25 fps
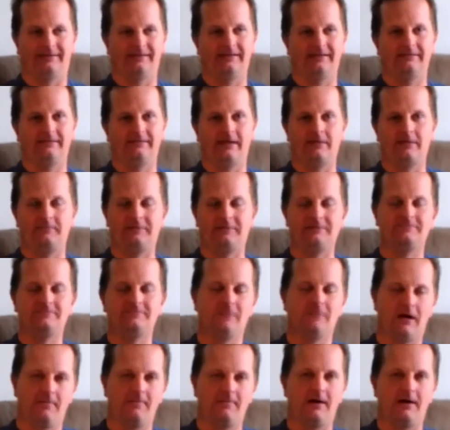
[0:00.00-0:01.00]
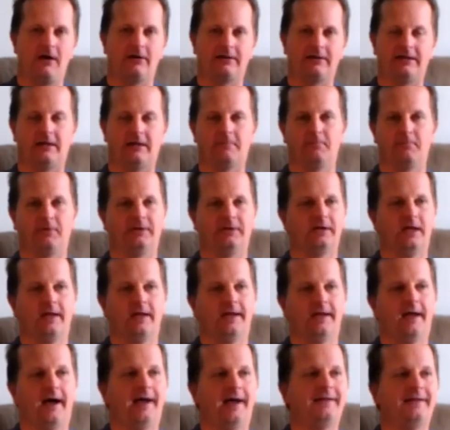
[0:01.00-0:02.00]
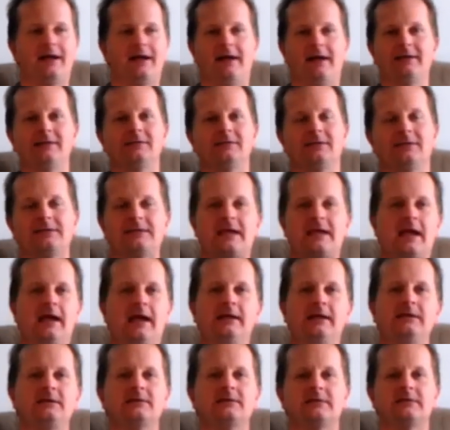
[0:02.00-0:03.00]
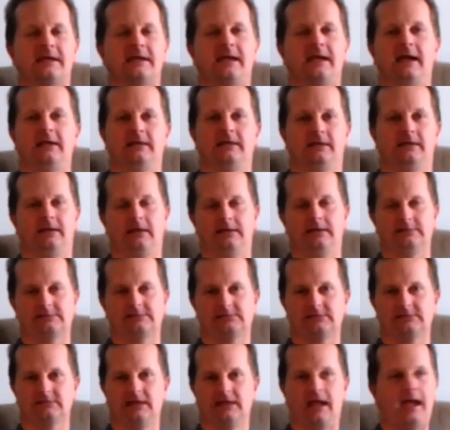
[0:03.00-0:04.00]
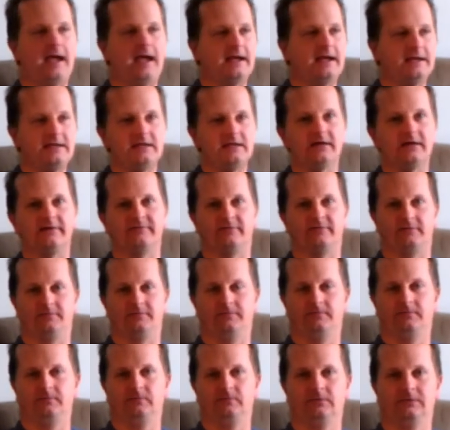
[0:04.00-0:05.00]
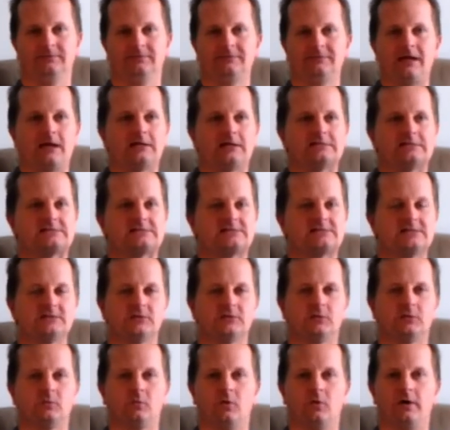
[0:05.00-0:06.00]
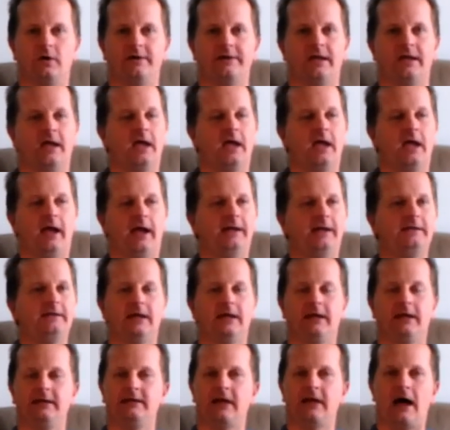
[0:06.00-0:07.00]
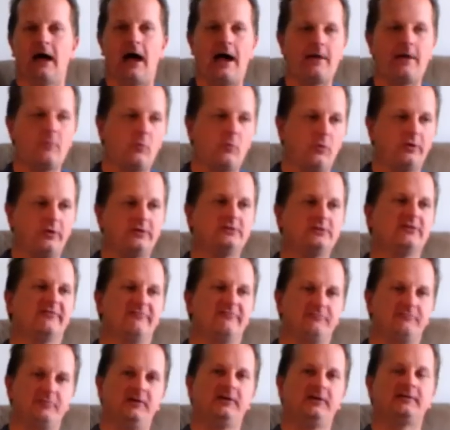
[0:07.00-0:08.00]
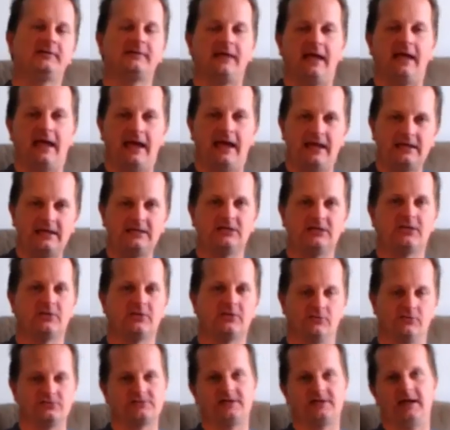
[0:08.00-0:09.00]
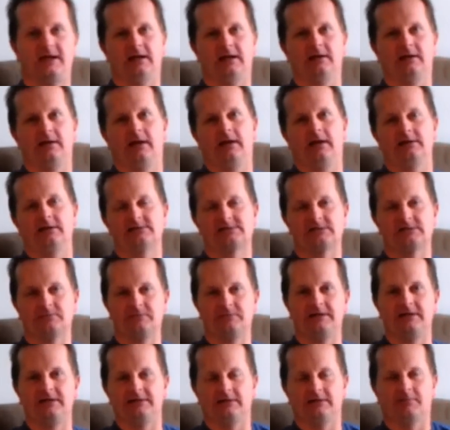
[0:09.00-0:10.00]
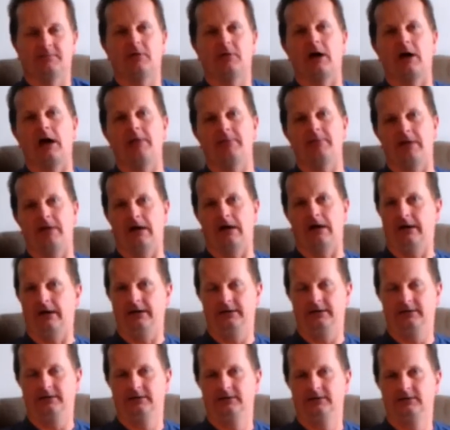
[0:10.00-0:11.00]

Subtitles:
That'd be about it. But I didn't like any of the candidates, any of them, not a single one. And I wouldn't have picked any of those candidates to be in the primary.